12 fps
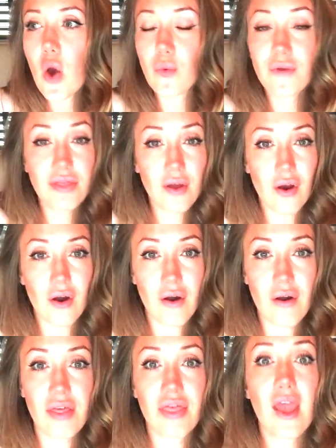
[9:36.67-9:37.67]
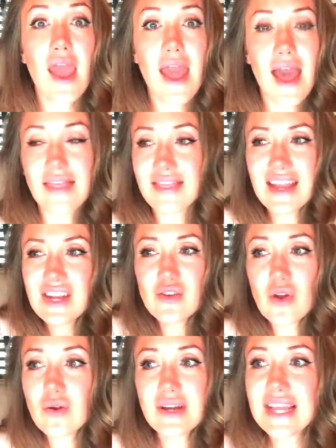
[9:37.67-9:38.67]
with the earth, and then
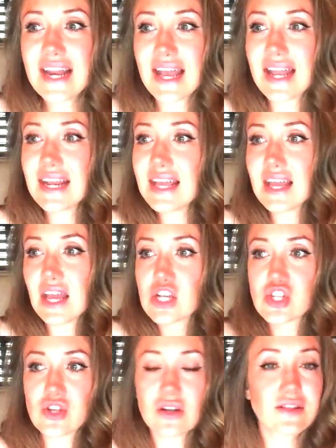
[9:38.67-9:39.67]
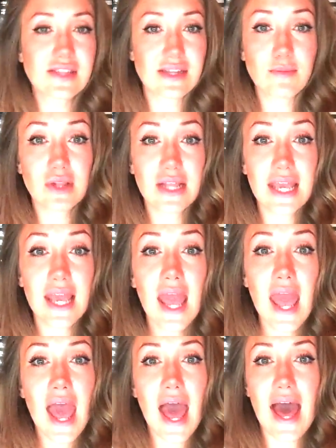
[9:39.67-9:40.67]
you don't need any external stimuli.
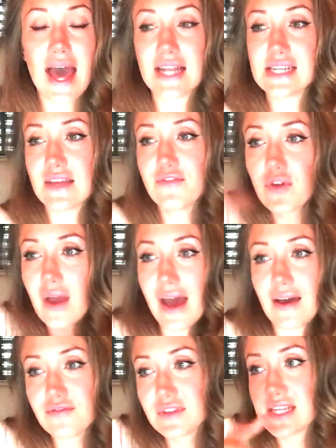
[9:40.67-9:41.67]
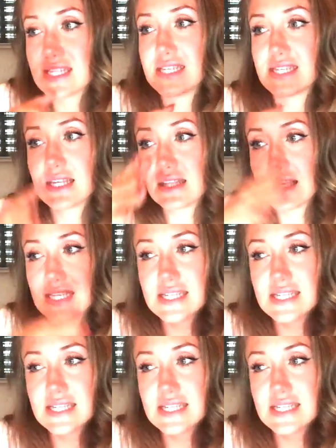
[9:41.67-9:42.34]
And if you have this